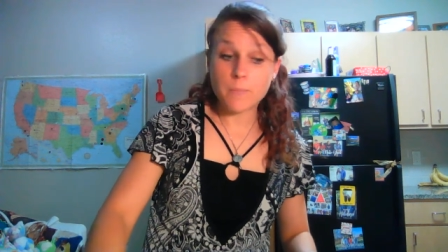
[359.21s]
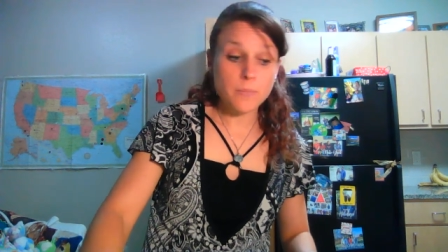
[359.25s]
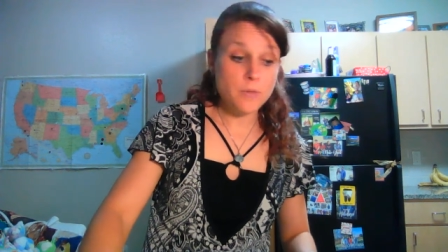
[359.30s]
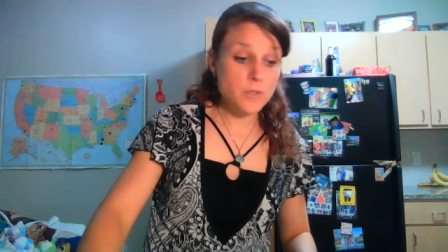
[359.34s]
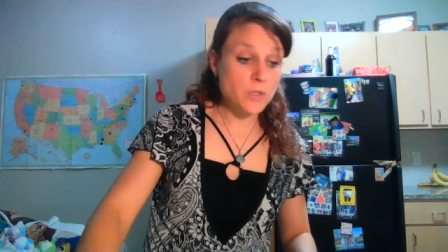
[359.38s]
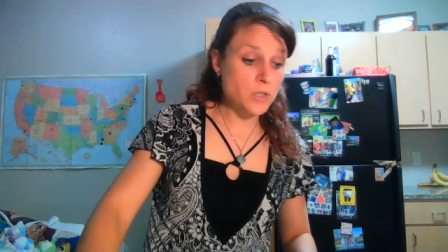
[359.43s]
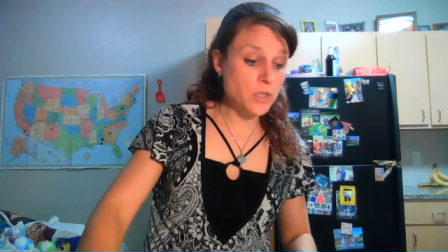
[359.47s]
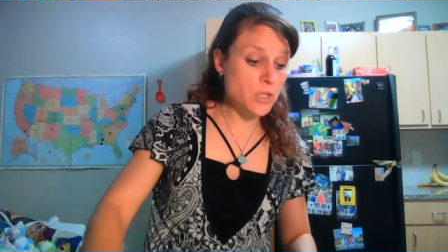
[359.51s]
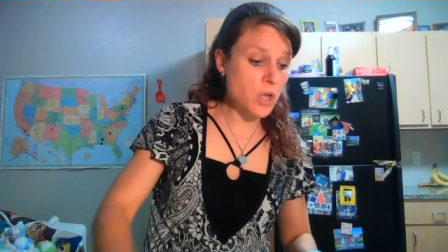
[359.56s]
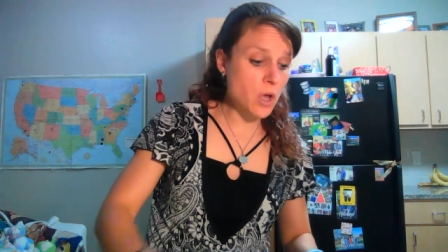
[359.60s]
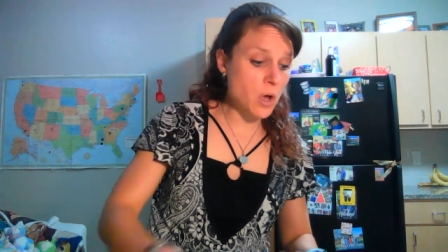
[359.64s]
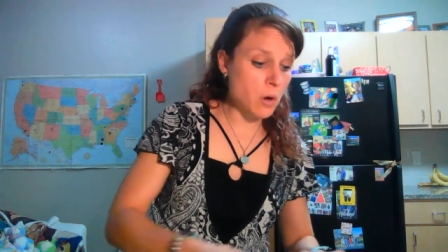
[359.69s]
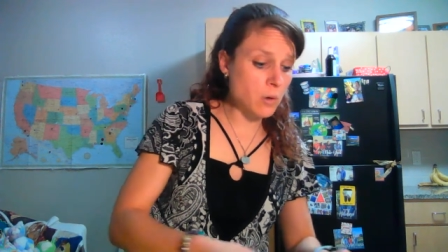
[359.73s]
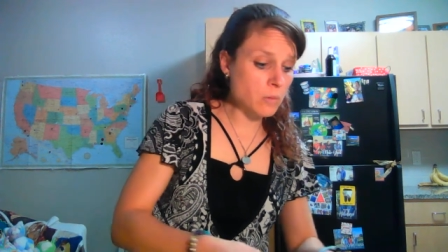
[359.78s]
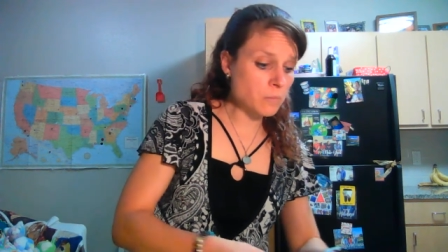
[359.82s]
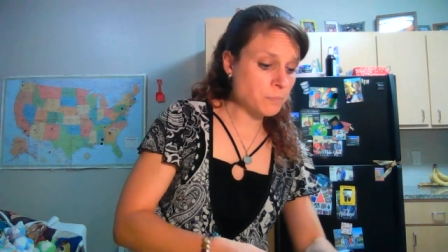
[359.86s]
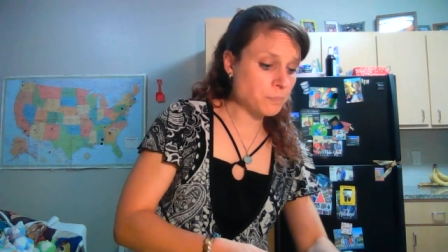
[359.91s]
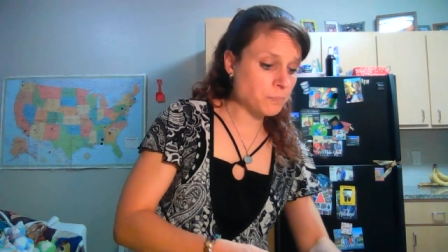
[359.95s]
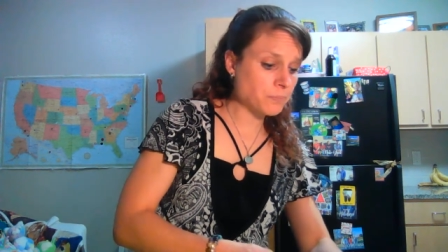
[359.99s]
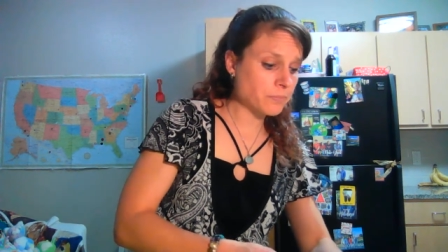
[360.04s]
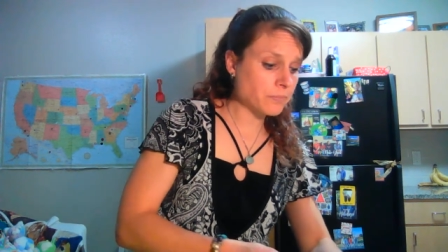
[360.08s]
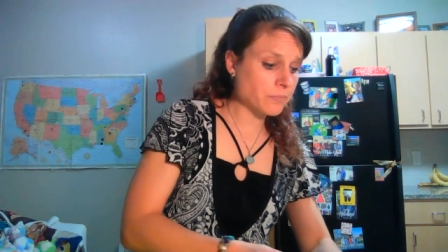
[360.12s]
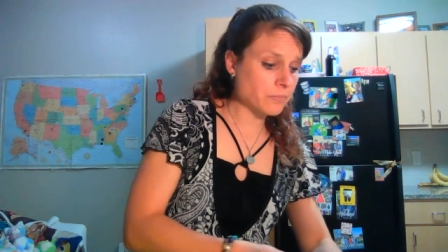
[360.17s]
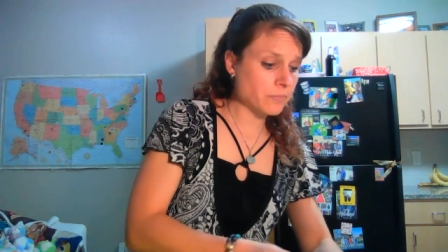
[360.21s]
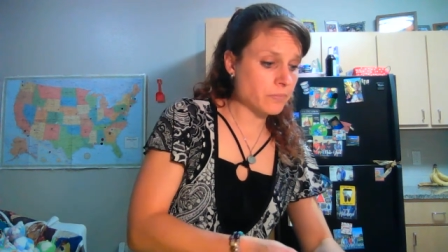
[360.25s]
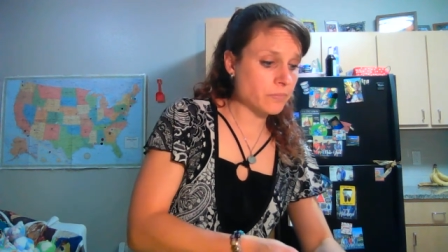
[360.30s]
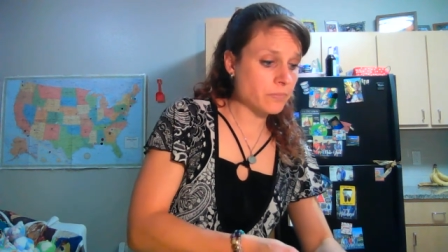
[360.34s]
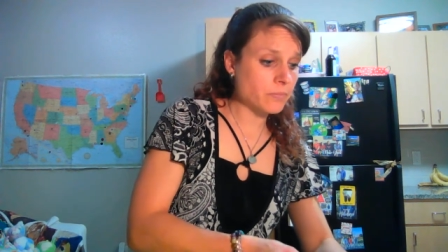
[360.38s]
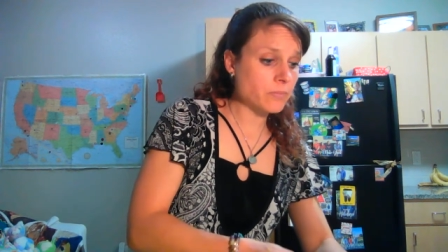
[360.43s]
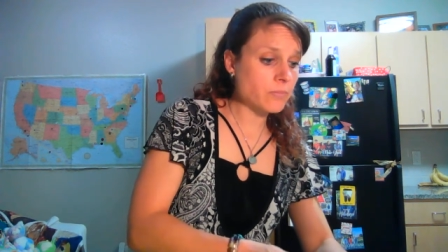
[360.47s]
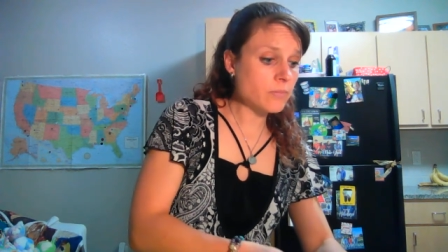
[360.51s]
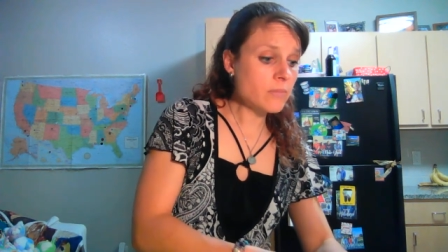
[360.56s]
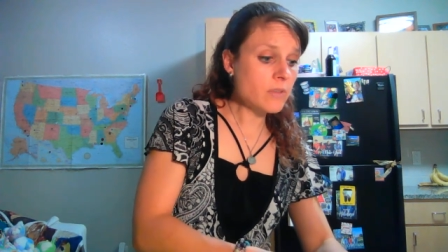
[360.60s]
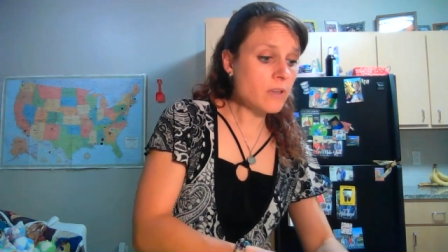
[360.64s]
So
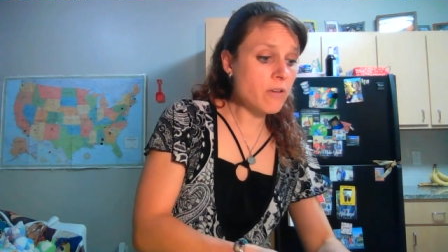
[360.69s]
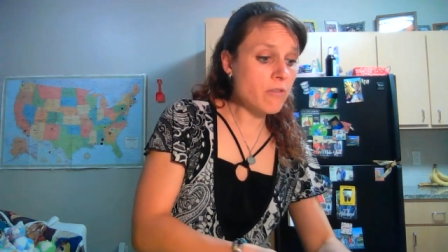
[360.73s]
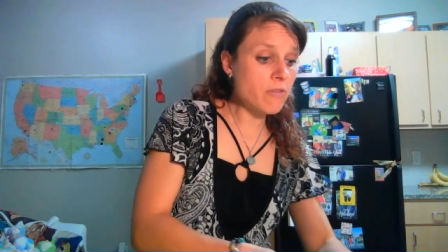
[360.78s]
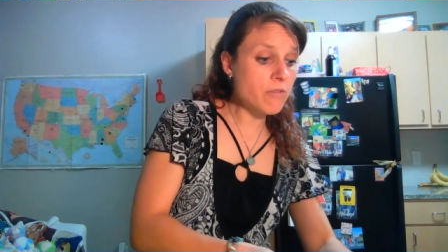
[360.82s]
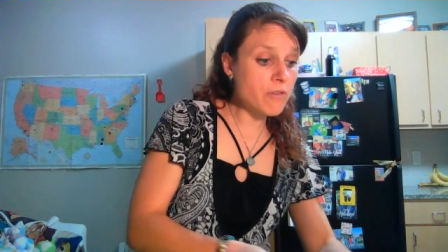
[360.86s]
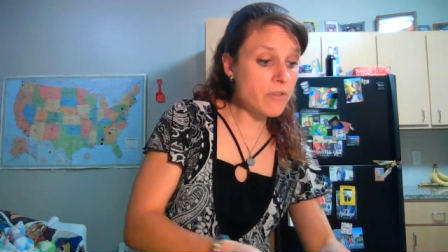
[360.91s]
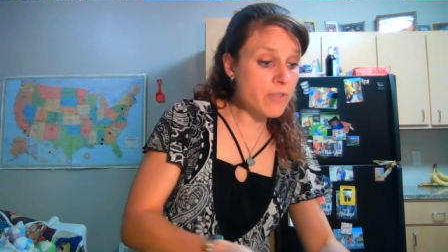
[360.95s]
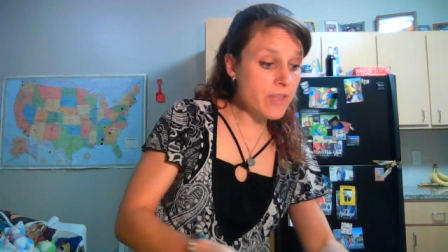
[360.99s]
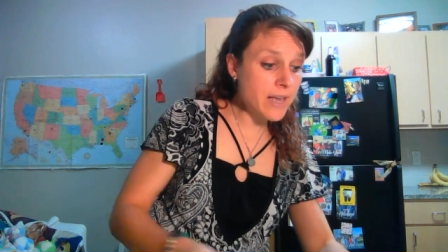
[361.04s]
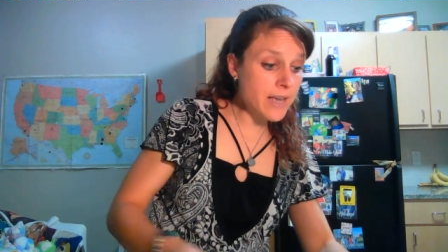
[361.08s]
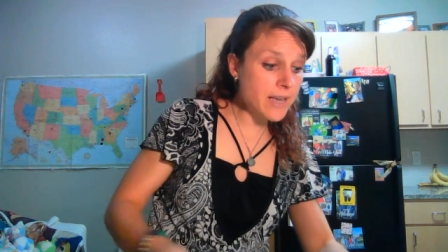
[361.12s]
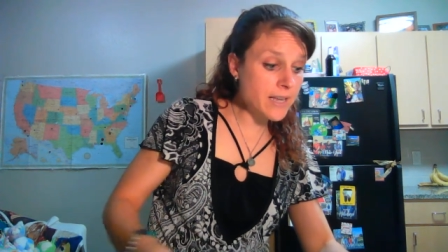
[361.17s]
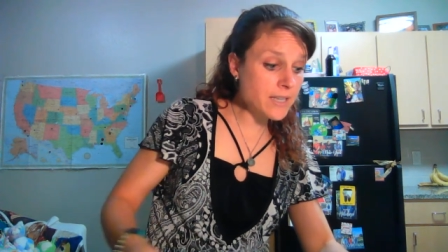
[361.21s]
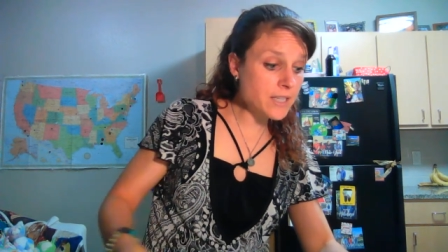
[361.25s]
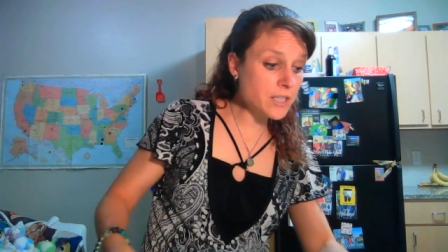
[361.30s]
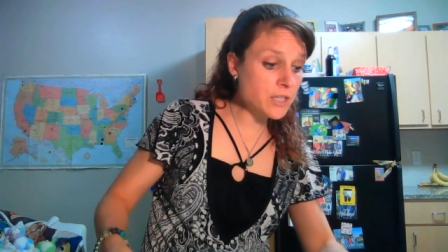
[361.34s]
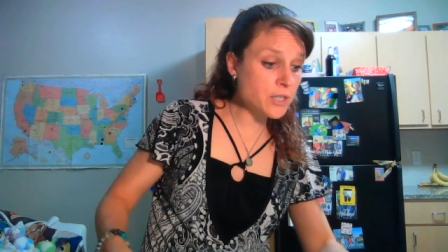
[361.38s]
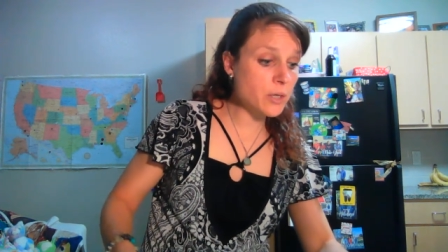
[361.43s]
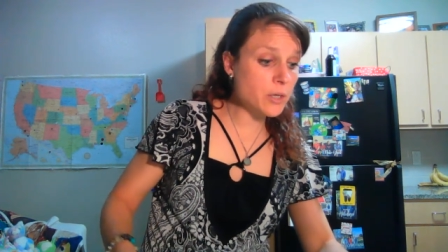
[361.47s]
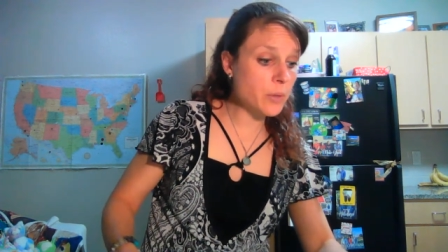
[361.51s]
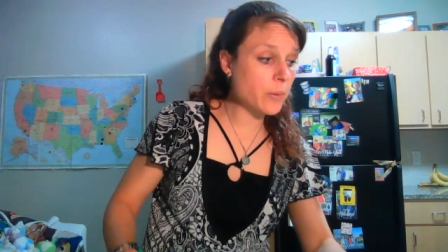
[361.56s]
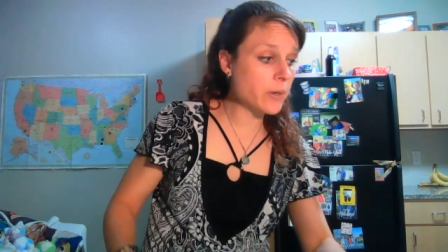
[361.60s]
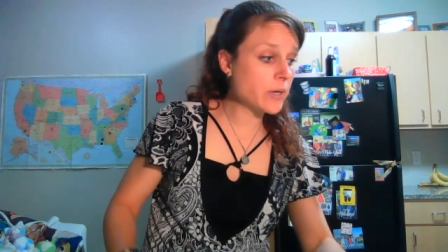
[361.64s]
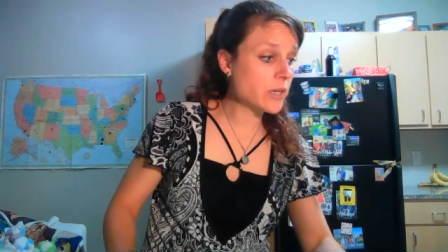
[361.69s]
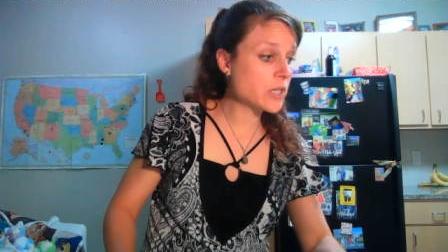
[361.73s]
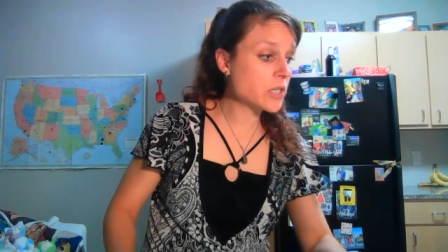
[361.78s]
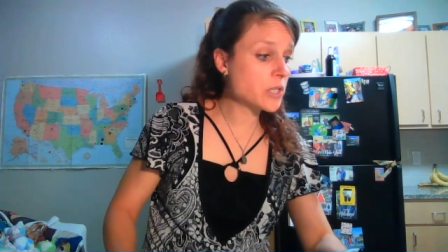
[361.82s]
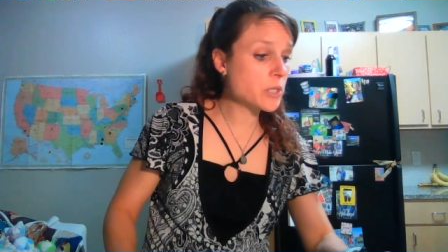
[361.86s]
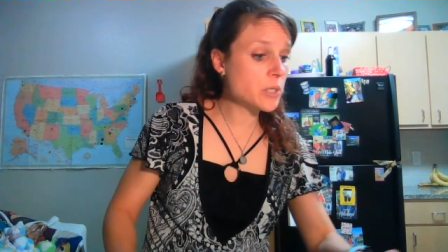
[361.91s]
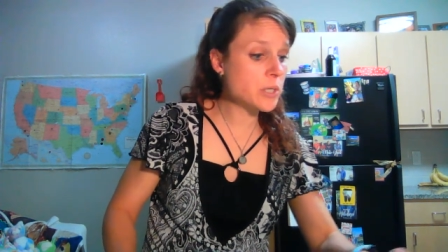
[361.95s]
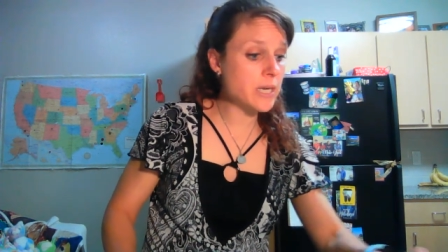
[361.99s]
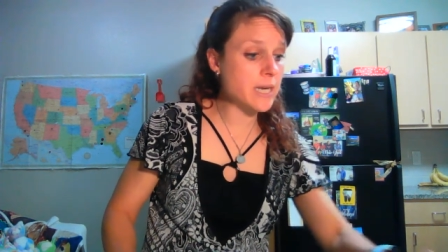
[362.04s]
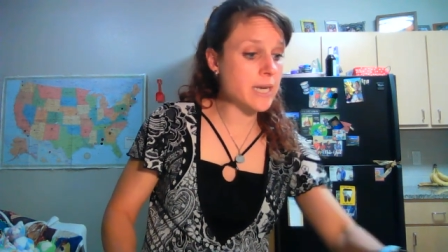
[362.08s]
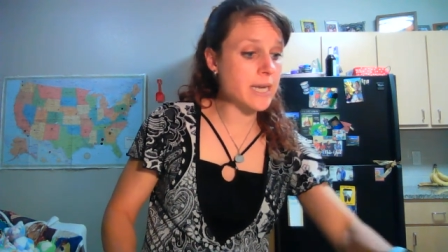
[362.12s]
for this, you're going
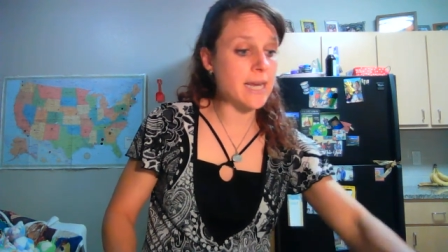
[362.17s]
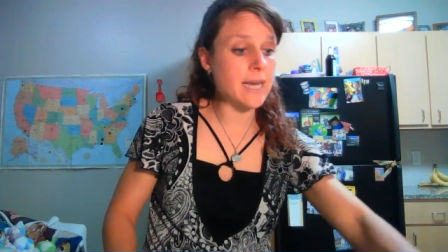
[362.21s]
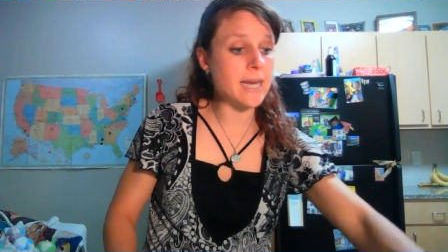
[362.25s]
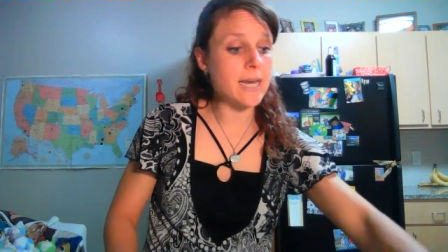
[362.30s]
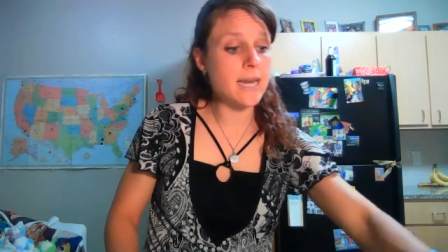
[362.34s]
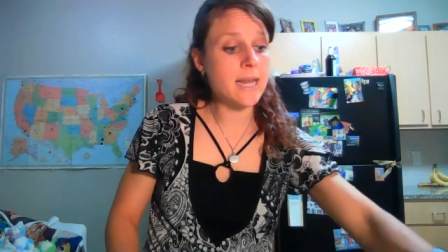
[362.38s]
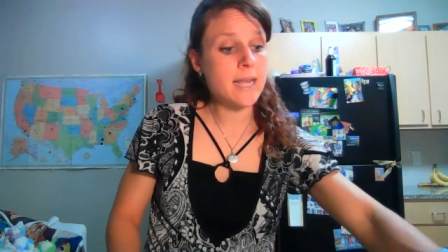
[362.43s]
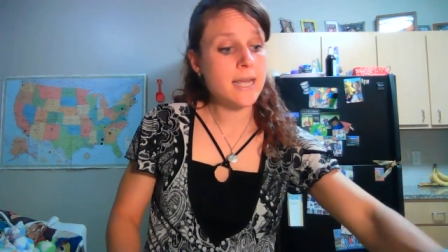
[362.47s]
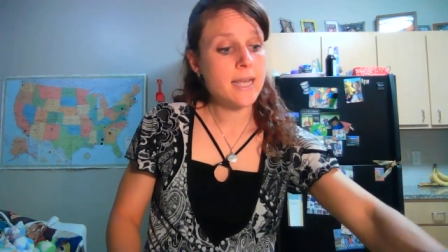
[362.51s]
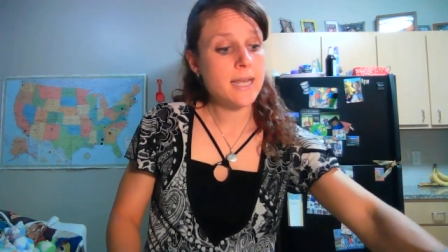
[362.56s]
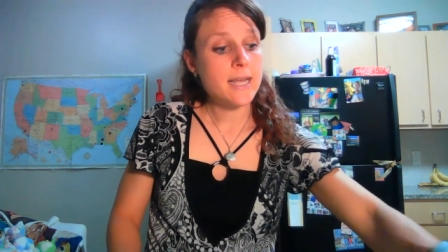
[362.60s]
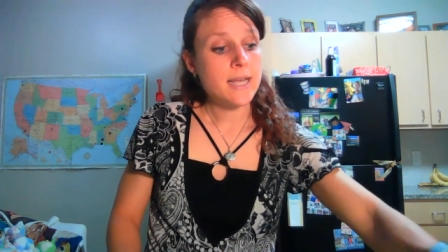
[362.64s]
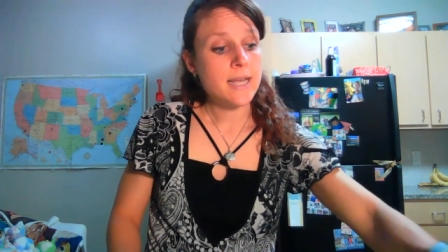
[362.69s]
to need